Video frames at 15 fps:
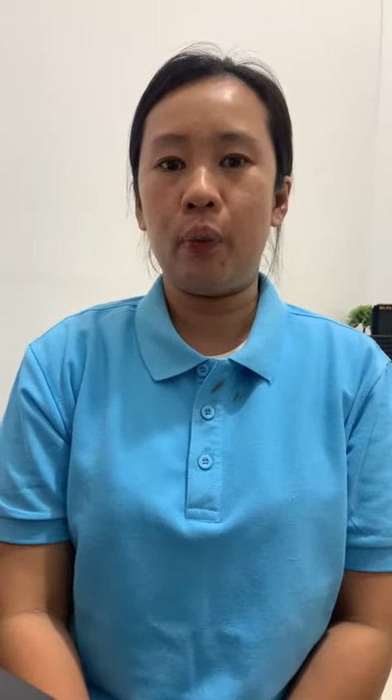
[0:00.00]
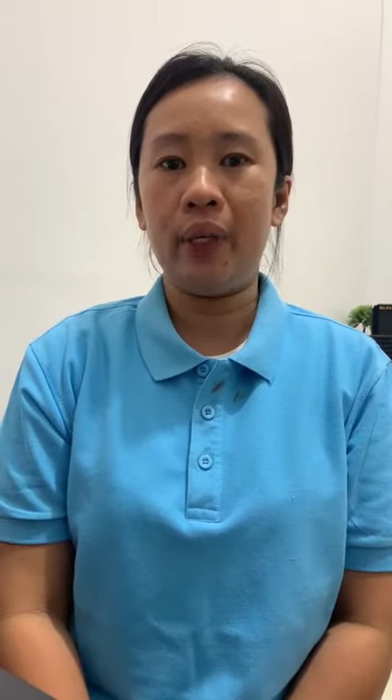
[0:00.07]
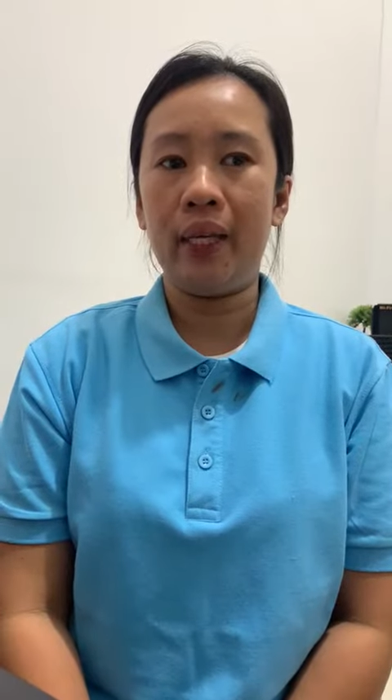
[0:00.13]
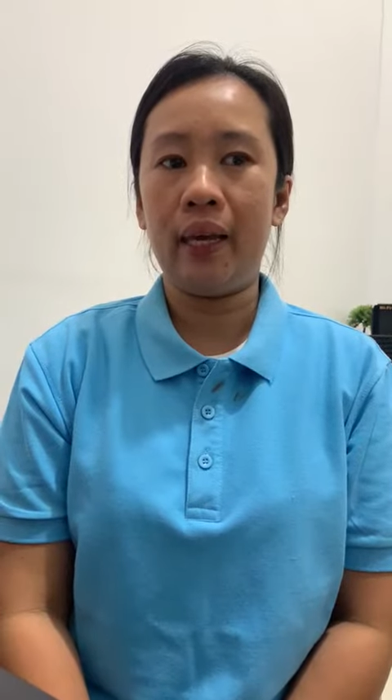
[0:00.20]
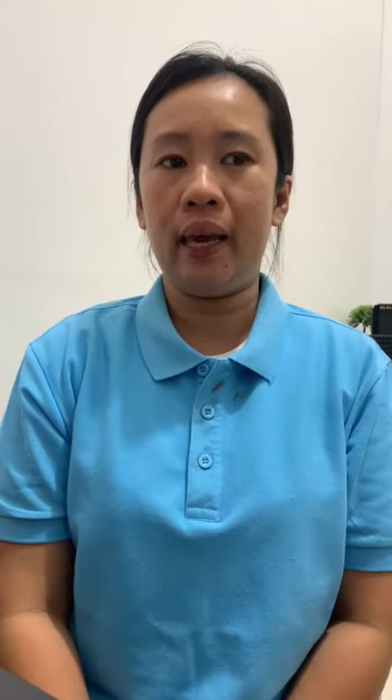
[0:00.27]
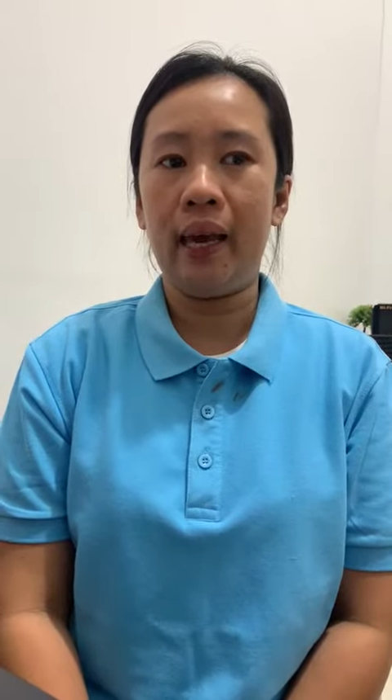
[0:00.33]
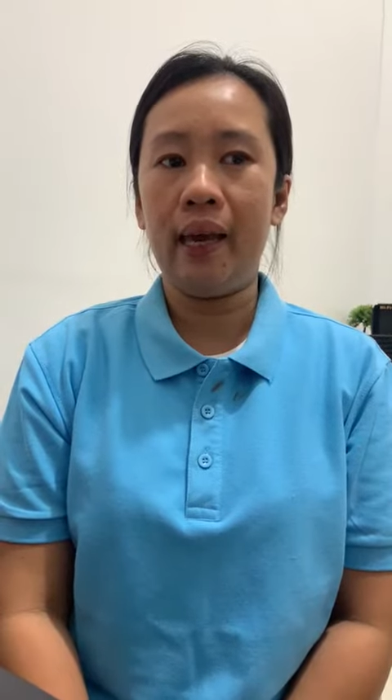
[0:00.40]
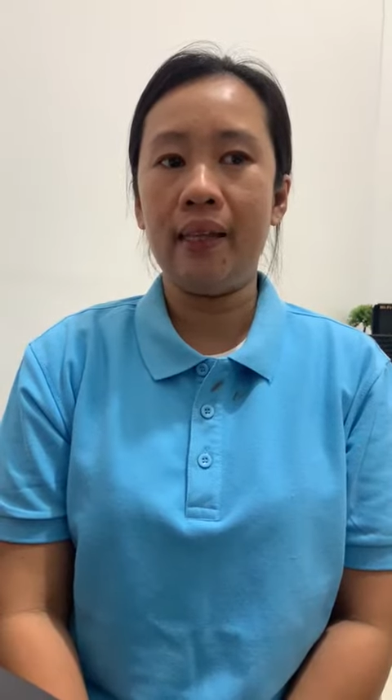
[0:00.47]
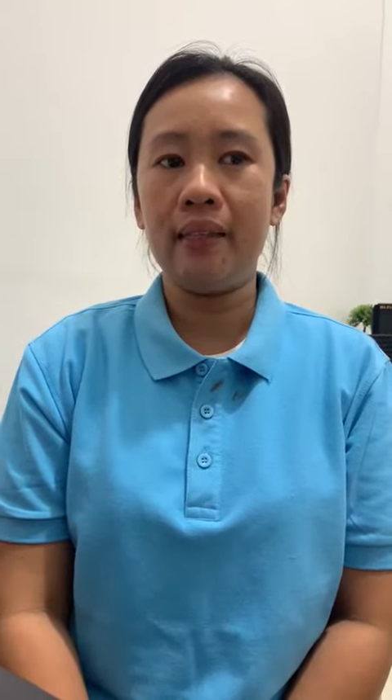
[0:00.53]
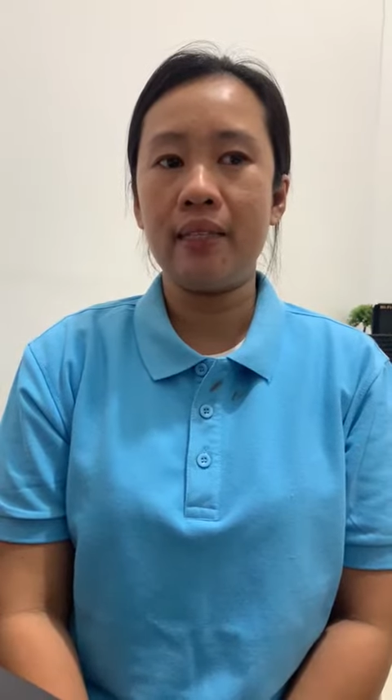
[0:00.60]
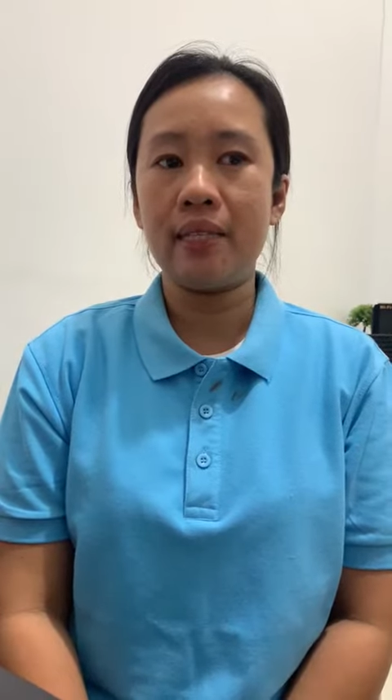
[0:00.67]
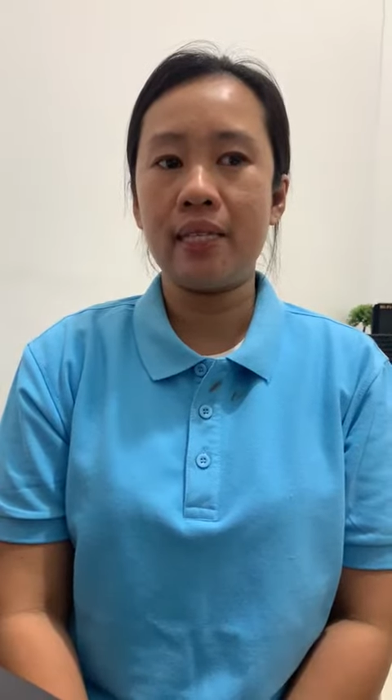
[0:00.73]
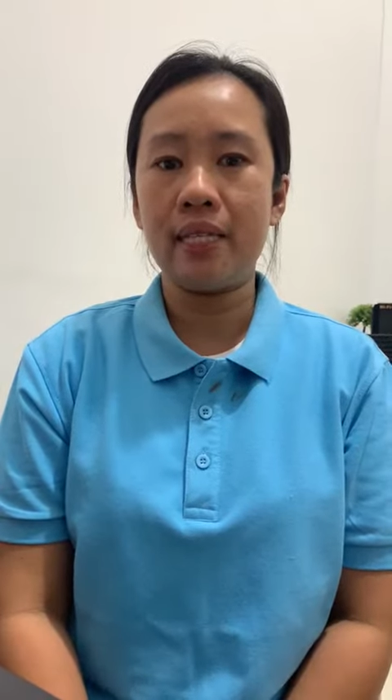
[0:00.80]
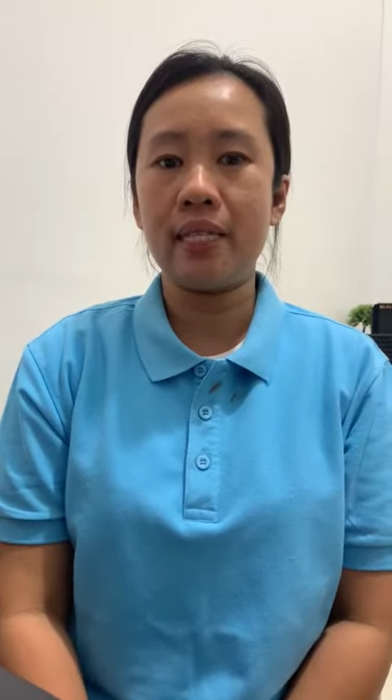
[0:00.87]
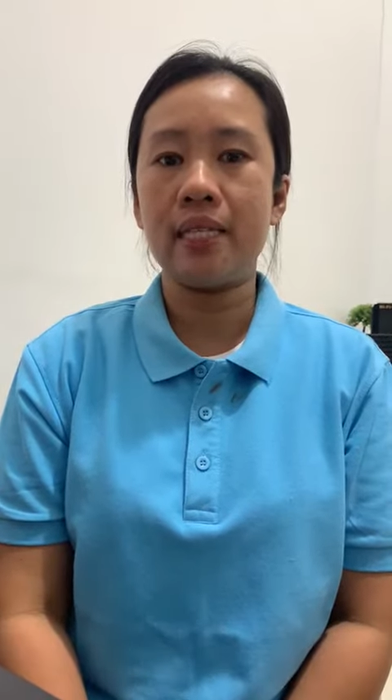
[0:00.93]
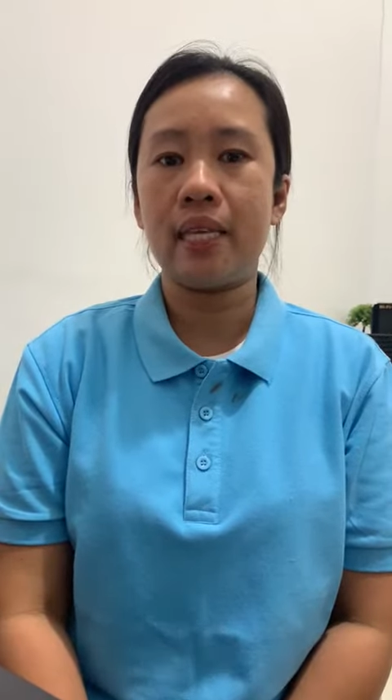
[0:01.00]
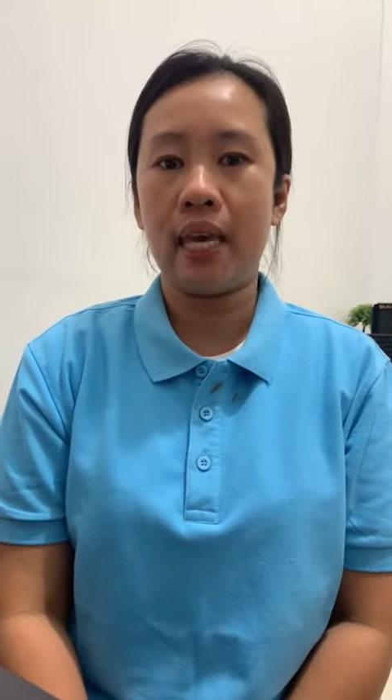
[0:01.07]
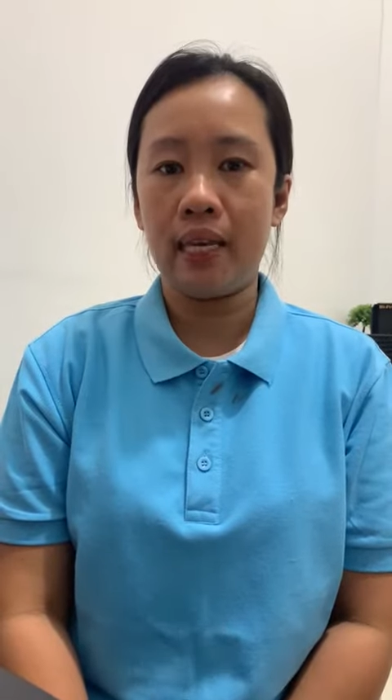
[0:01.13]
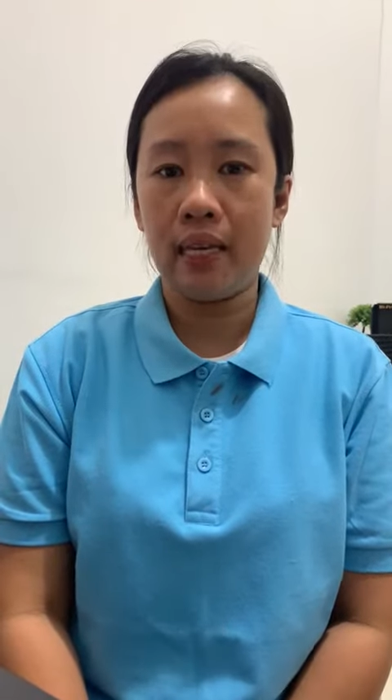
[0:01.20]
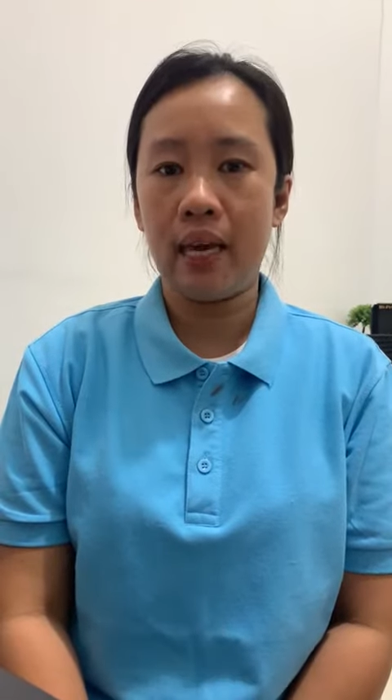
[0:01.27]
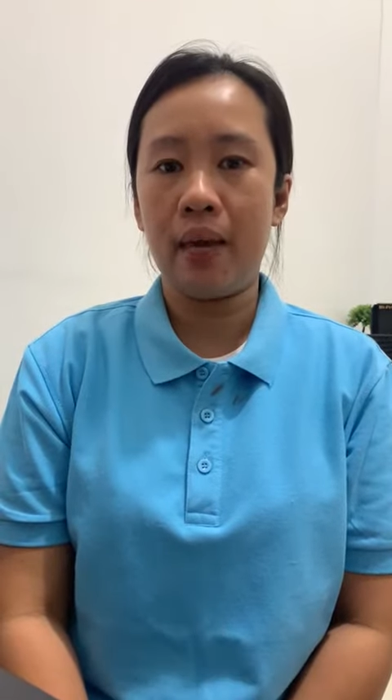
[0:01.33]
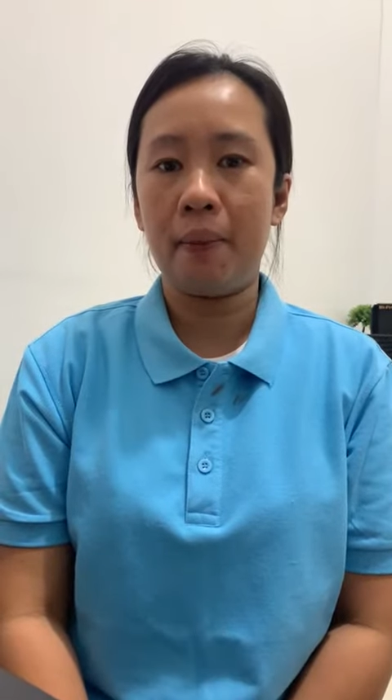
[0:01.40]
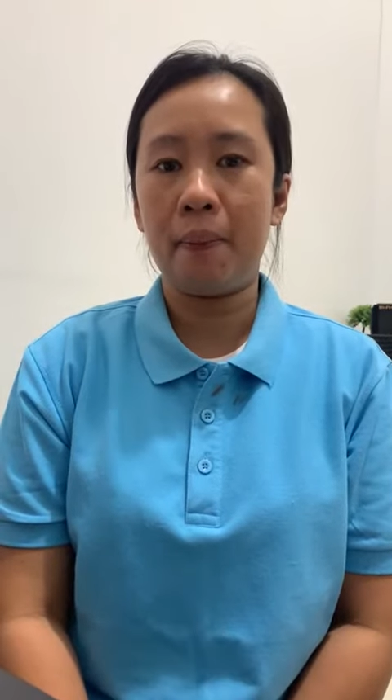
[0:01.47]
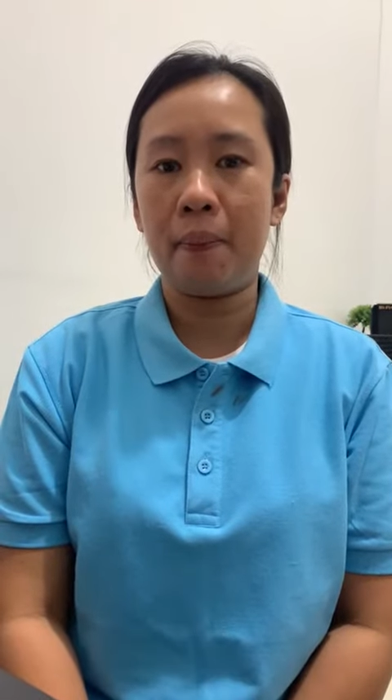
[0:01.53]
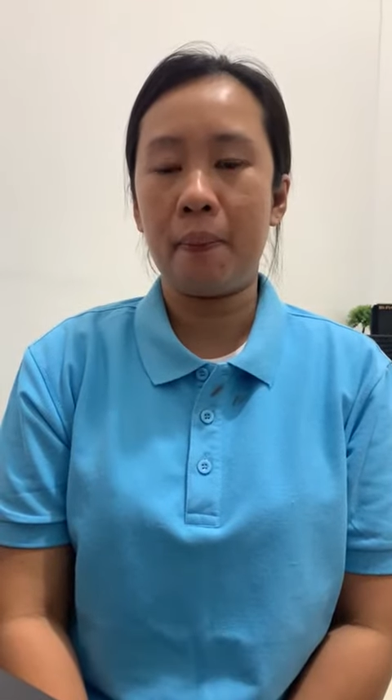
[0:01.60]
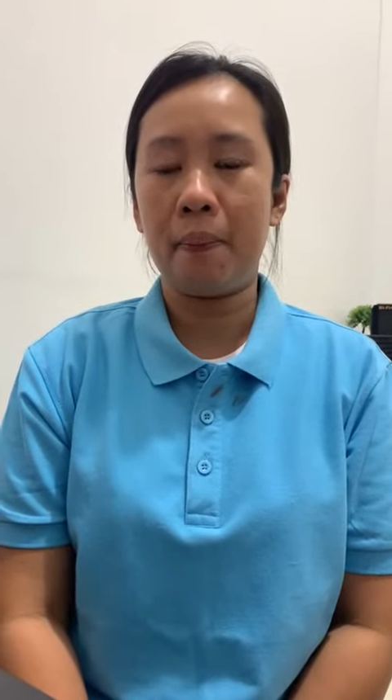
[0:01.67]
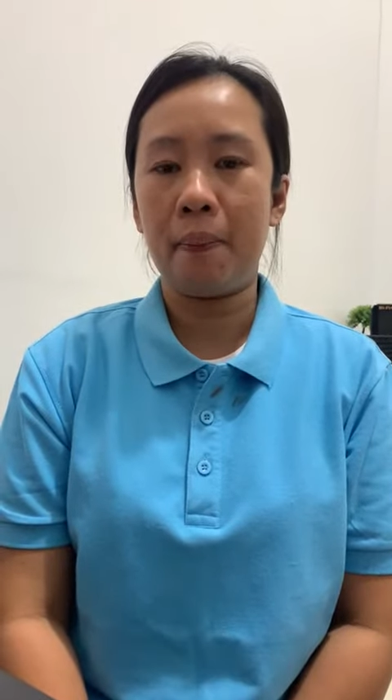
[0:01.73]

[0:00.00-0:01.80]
weekend 6 a.m.